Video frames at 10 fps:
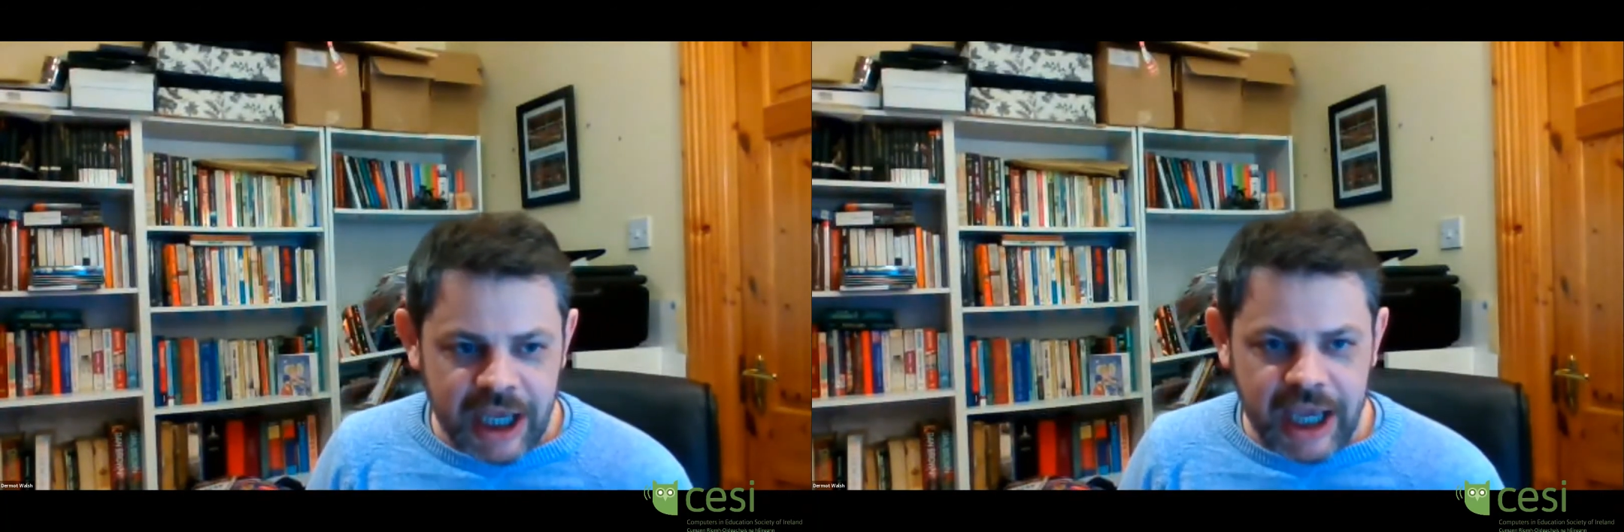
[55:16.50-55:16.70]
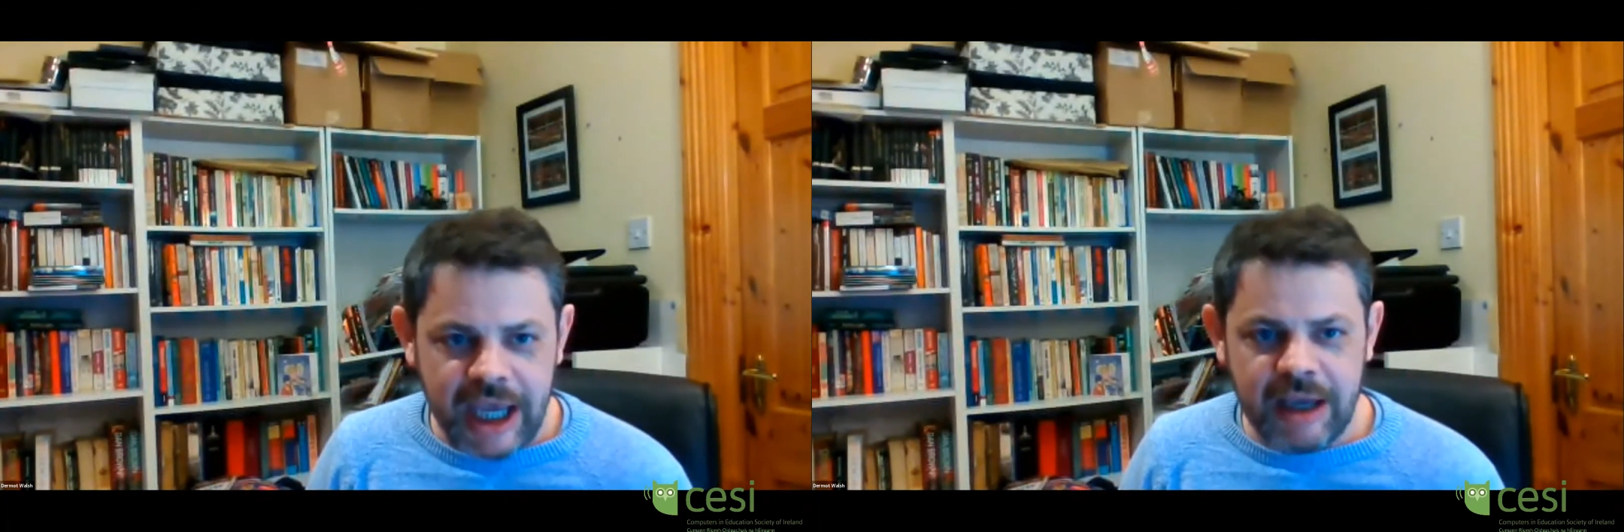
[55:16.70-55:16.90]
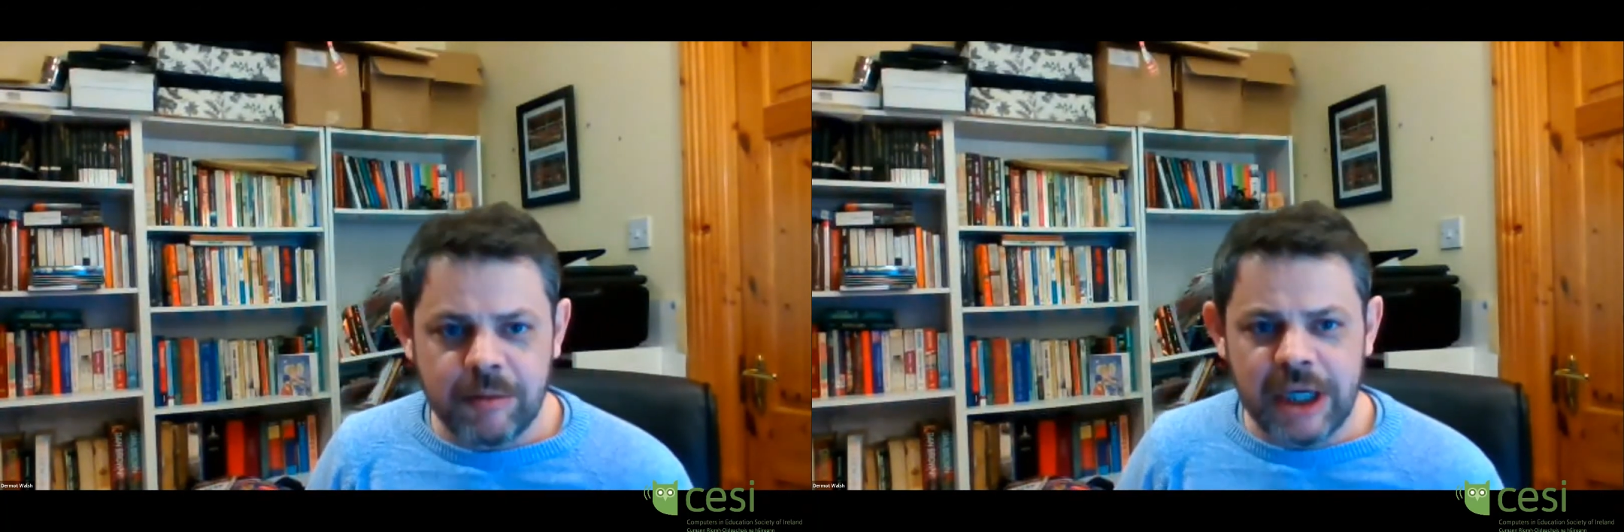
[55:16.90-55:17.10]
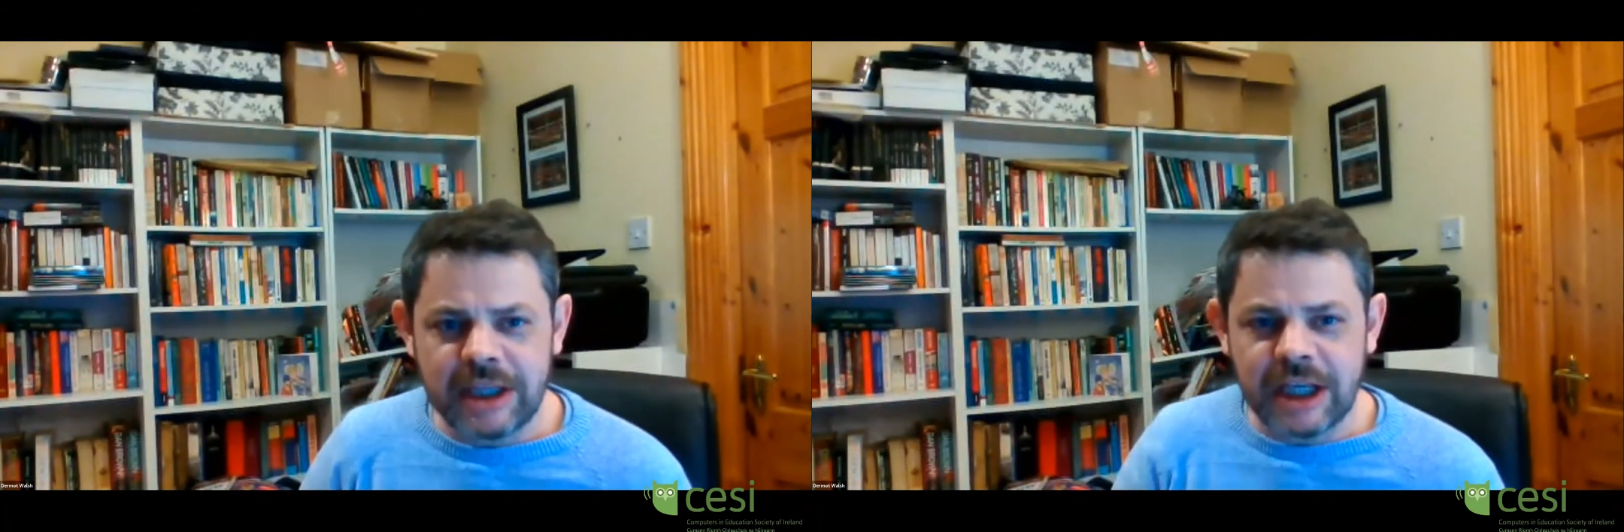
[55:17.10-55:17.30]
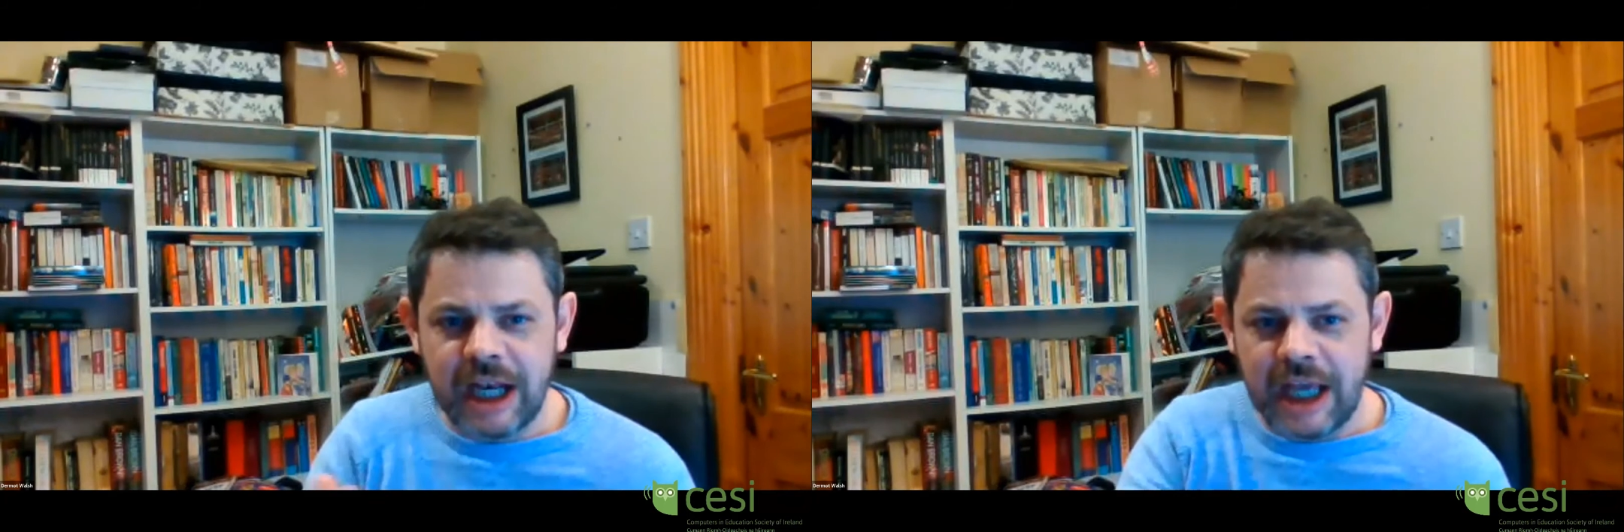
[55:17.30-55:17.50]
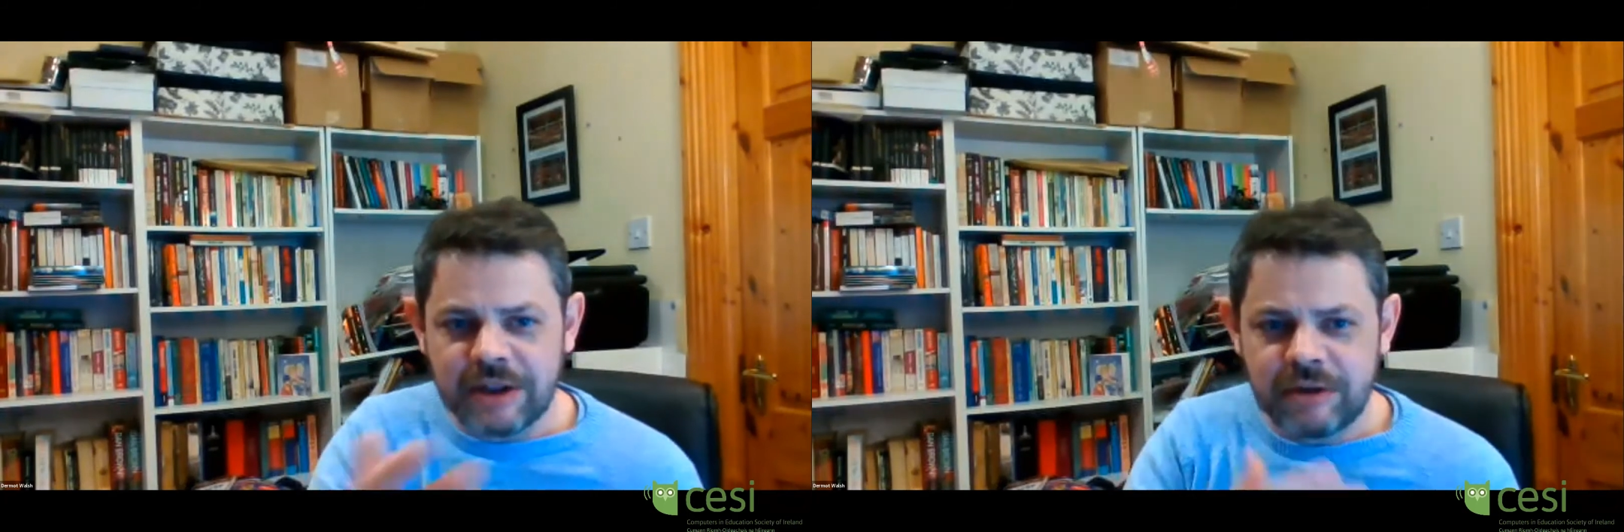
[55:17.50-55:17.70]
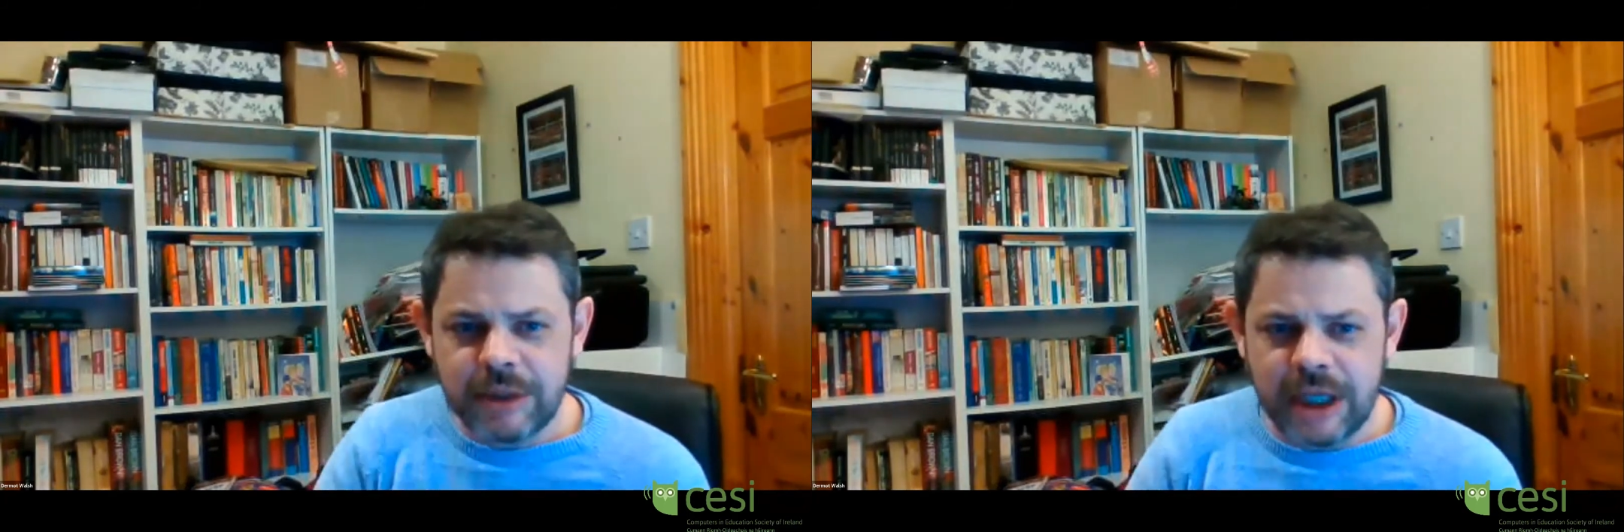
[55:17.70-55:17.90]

In the classroom,